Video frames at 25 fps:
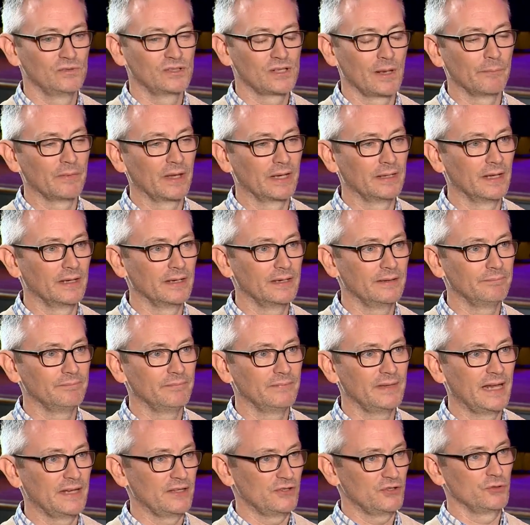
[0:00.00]
Something that
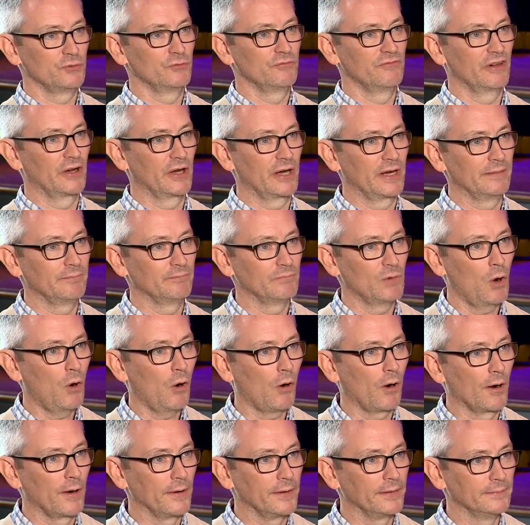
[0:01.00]
hits you very
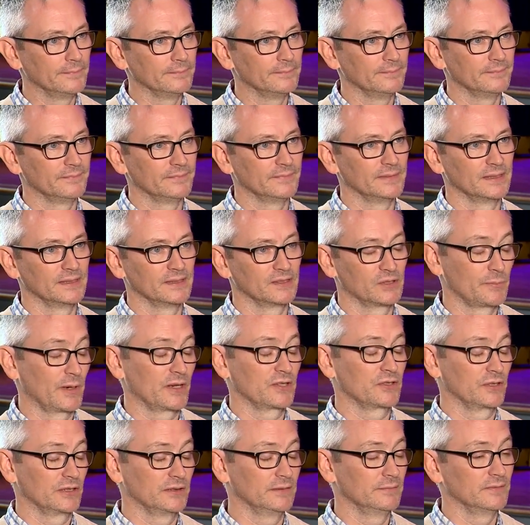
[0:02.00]
hard,
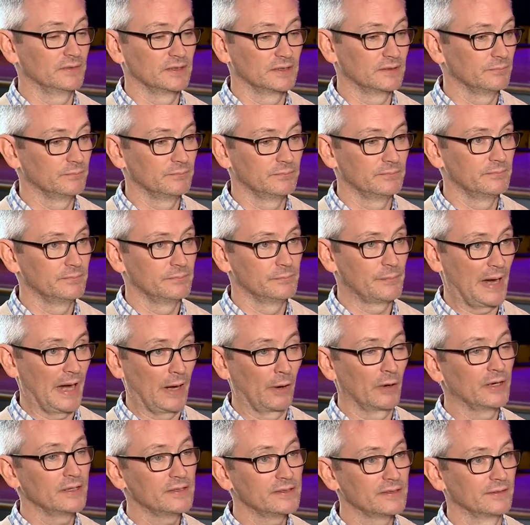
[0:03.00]
especially the
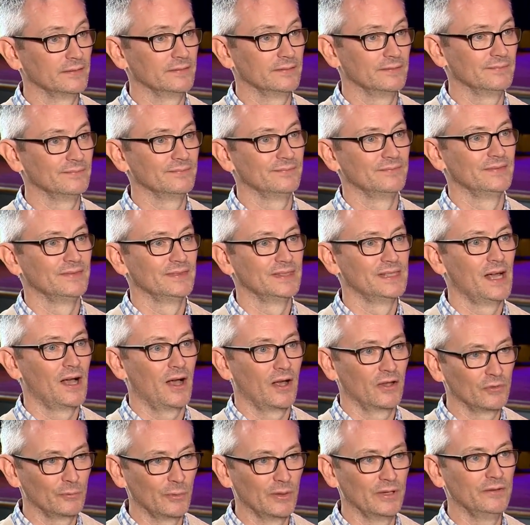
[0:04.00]
parent and
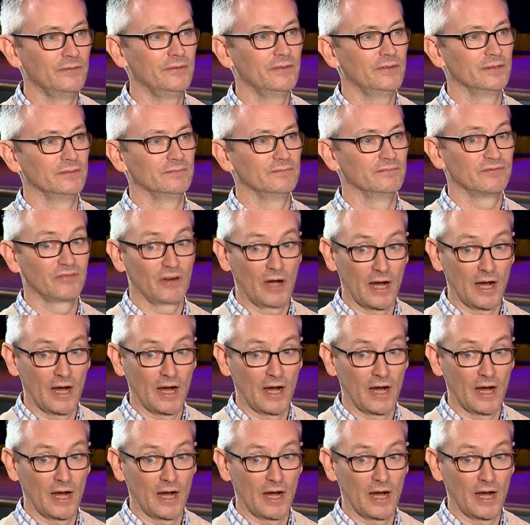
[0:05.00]
husband and